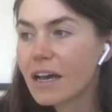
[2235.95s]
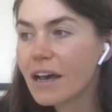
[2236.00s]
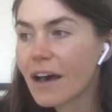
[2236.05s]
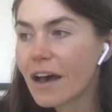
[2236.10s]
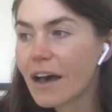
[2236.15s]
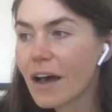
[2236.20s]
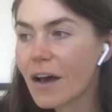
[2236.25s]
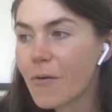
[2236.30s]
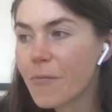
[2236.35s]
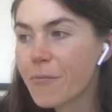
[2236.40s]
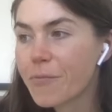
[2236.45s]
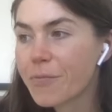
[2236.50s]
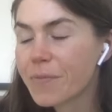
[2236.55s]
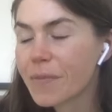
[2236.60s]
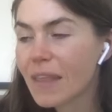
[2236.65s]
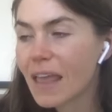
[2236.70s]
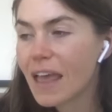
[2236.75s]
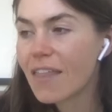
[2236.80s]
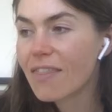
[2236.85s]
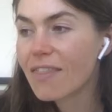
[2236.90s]

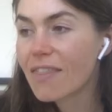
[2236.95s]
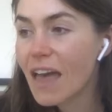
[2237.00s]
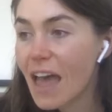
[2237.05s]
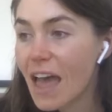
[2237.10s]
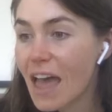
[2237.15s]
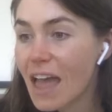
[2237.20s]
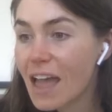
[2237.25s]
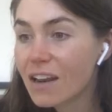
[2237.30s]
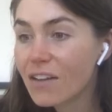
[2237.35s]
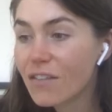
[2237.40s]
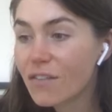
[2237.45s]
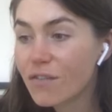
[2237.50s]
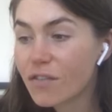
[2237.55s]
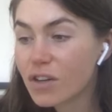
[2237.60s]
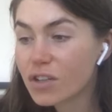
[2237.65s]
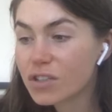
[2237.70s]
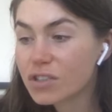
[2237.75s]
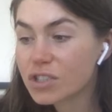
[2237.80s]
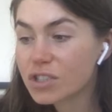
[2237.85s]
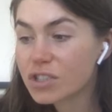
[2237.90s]
Um, and then
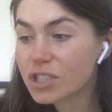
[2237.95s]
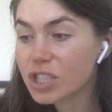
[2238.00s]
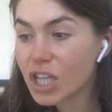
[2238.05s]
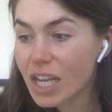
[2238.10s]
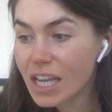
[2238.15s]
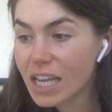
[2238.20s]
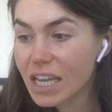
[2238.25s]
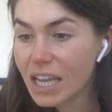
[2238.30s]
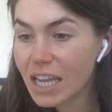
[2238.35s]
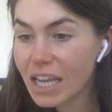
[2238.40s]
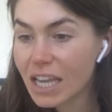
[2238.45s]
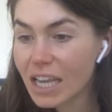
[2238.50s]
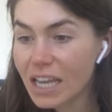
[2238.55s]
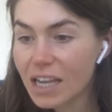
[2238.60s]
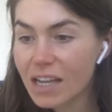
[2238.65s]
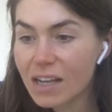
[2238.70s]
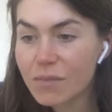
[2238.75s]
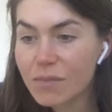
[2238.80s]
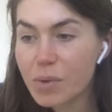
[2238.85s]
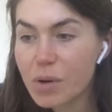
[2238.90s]
for
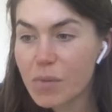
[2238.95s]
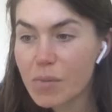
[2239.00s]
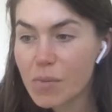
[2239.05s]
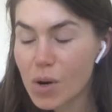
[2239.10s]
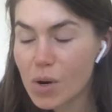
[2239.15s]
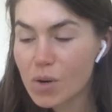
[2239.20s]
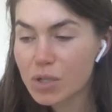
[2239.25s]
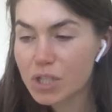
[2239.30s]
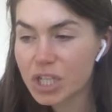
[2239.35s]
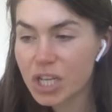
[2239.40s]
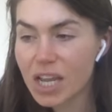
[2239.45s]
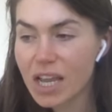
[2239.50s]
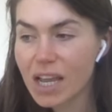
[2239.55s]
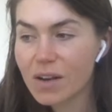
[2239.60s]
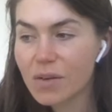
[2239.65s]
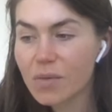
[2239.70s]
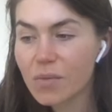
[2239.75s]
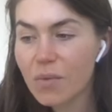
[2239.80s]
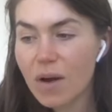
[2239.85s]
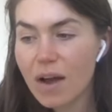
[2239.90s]
Jiggy
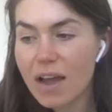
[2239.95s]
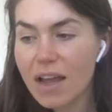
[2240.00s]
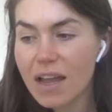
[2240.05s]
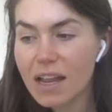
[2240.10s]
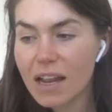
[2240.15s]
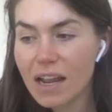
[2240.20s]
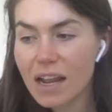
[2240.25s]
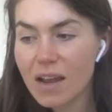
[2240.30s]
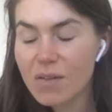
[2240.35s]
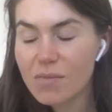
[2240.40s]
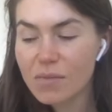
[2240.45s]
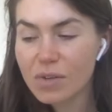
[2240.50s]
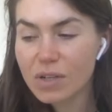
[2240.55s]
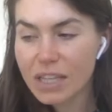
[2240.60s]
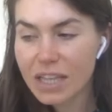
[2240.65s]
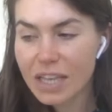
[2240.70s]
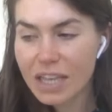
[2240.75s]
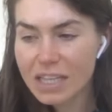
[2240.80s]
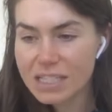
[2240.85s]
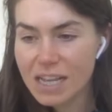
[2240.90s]
promotion, what I'm
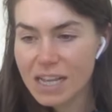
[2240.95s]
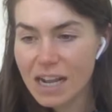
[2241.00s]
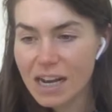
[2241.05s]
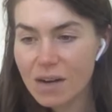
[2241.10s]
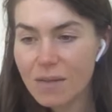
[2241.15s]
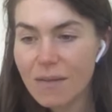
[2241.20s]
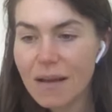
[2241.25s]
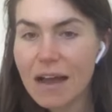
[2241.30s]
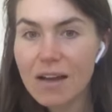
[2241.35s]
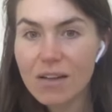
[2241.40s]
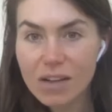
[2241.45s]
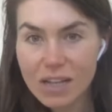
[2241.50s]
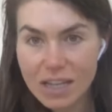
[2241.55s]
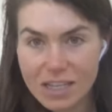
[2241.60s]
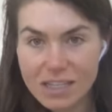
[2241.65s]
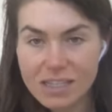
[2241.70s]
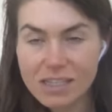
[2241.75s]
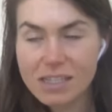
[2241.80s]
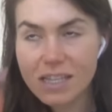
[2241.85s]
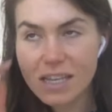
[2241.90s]
really excited about
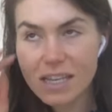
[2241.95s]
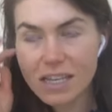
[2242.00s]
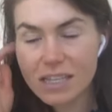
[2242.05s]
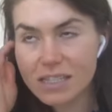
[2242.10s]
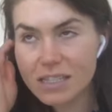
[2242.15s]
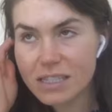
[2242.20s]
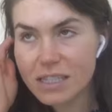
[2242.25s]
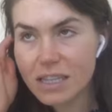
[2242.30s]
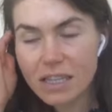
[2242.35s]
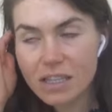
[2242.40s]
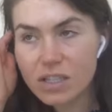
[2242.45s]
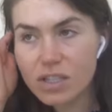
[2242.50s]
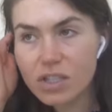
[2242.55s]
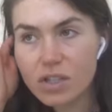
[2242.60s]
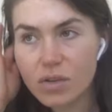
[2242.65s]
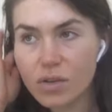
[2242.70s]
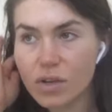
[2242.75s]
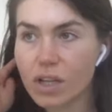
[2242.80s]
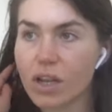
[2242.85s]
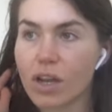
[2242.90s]
is this, this
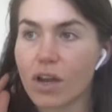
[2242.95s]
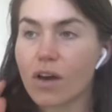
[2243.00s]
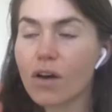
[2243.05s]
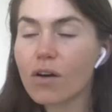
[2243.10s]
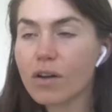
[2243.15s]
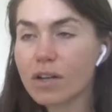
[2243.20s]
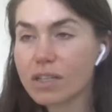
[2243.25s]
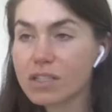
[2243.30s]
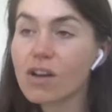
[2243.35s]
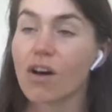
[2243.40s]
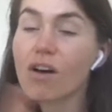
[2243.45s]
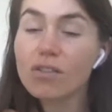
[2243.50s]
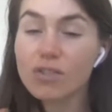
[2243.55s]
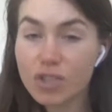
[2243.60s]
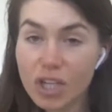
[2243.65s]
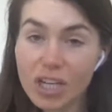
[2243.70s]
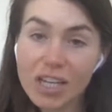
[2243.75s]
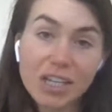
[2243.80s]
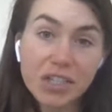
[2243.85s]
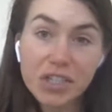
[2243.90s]
studio. It's called
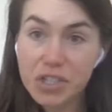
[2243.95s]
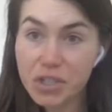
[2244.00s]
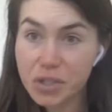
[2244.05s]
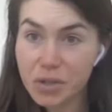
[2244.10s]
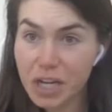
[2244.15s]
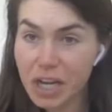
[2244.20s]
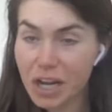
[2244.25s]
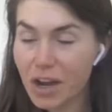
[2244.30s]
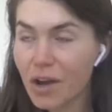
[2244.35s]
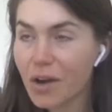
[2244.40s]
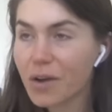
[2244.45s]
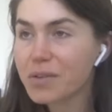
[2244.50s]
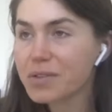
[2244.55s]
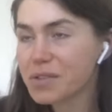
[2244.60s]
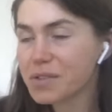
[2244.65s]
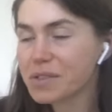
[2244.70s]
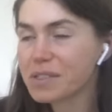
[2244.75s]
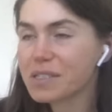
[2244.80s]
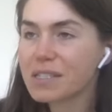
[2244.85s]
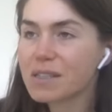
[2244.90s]
Jiggy Studios.
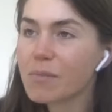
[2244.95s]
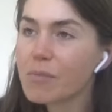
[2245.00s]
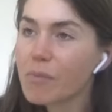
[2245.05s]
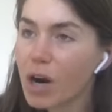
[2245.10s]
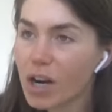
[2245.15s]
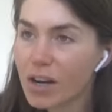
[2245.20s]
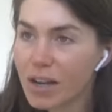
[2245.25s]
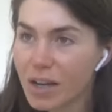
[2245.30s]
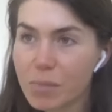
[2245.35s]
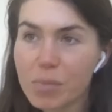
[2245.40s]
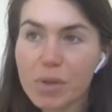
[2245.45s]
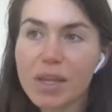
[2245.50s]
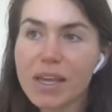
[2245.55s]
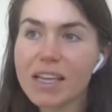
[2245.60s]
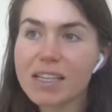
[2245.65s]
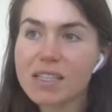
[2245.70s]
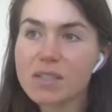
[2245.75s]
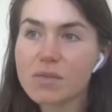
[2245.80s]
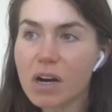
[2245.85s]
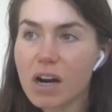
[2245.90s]
So this is the
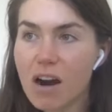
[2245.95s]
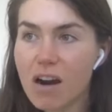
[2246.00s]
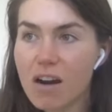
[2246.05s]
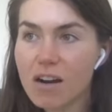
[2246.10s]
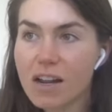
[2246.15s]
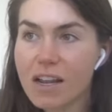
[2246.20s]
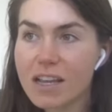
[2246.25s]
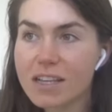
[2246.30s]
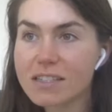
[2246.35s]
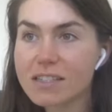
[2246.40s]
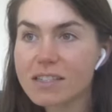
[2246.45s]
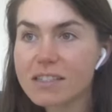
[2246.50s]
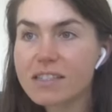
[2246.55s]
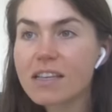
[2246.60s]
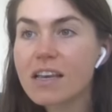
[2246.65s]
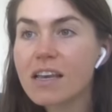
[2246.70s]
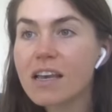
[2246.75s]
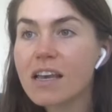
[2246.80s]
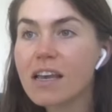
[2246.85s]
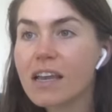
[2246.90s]
marketplace where artists
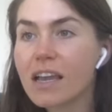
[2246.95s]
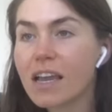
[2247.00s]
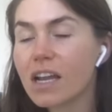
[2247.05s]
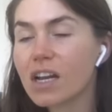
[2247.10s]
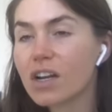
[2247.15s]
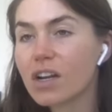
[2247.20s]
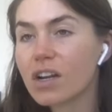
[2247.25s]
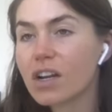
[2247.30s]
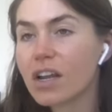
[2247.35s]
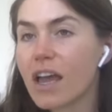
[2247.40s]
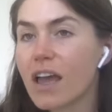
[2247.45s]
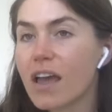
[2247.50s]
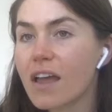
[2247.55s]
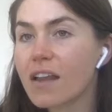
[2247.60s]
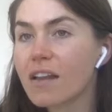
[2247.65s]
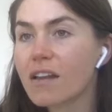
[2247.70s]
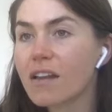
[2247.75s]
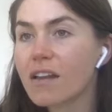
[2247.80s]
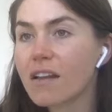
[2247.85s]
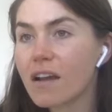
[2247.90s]
can,
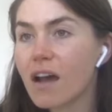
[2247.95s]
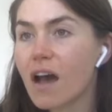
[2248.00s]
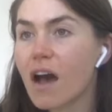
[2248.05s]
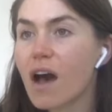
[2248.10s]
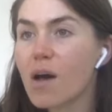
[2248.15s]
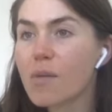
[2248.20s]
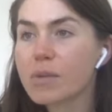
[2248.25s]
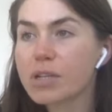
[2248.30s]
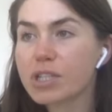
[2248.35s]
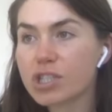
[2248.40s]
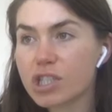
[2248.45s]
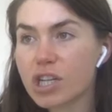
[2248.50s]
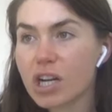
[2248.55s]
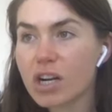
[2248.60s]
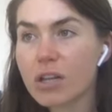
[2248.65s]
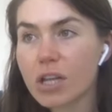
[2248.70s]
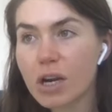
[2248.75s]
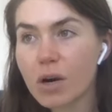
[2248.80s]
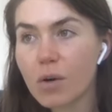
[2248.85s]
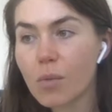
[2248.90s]
can come and share
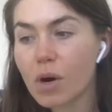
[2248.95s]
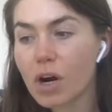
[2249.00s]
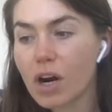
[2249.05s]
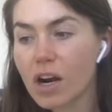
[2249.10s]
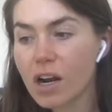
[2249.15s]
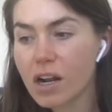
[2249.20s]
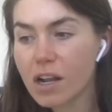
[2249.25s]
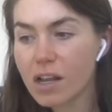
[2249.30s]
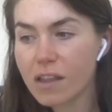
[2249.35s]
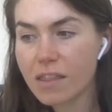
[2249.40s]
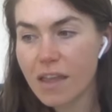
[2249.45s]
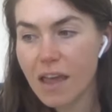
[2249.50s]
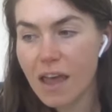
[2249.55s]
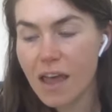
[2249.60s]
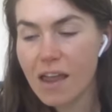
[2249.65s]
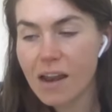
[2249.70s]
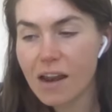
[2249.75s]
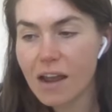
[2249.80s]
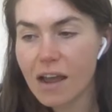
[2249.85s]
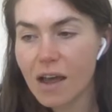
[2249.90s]
their work
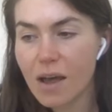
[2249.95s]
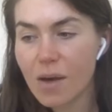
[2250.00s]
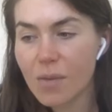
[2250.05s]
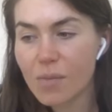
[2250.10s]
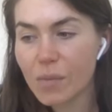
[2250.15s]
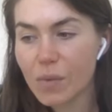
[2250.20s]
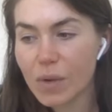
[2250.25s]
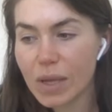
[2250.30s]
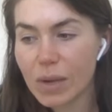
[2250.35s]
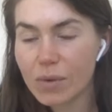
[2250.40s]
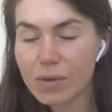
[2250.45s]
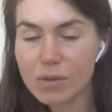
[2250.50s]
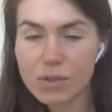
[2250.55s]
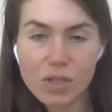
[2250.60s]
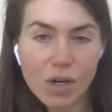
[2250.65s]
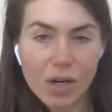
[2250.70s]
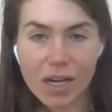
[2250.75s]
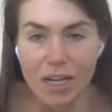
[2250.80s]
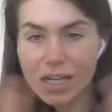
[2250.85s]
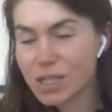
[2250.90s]
that, um, we will
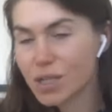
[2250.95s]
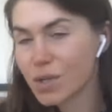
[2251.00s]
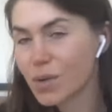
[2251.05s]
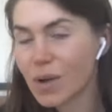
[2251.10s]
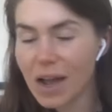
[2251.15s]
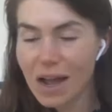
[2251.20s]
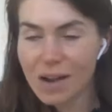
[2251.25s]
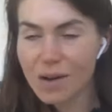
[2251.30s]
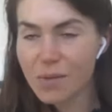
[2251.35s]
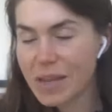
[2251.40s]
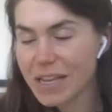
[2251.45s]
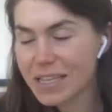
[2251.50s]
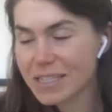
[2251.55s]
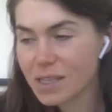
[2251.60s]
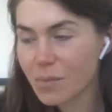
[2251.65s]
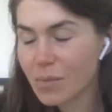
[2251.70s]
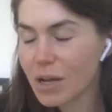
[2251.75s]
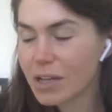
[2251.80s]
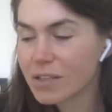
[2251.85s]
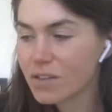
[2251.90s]
turn into an
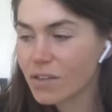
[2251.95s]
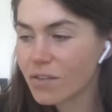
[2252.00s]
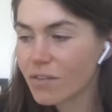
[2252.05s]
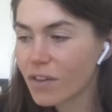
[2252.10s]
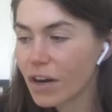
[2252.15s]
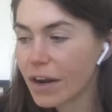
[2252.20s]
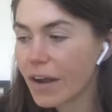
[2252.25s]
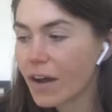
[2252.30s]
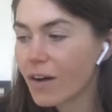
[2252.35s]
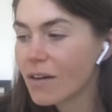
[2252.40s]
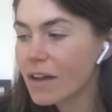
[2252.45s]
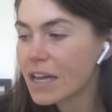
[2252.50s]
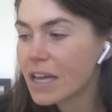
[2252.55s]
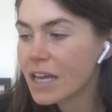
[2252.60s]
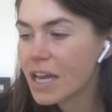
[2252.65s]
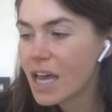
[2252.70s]
amazing puzzle for you.